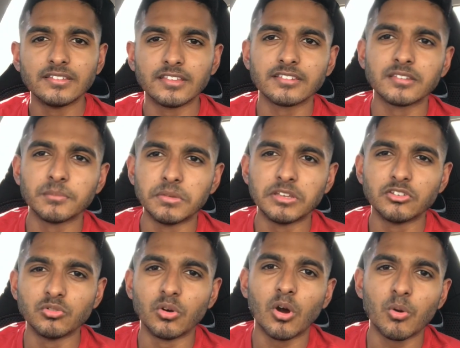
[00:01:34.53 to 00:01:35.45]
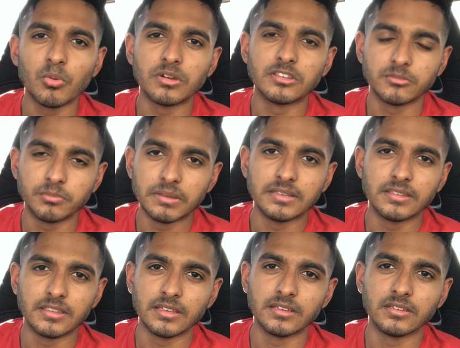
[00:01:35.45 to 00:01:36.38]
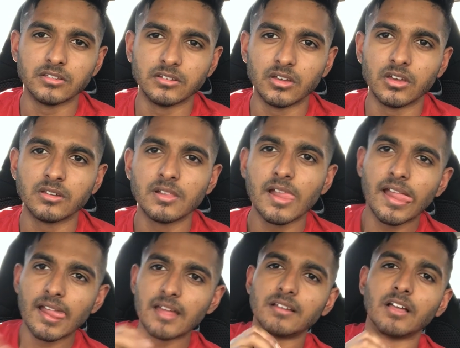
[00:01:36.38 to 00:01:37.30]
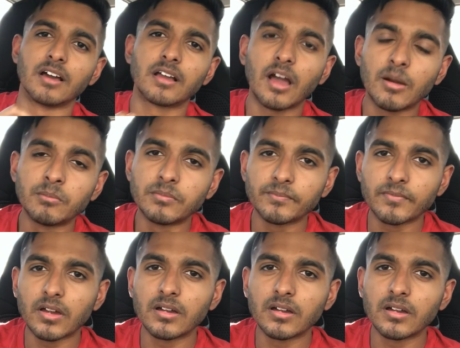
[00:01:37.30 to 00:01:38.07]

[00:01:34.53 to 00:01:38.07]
doesn't mean you'll always be there, you know? Like, I'm,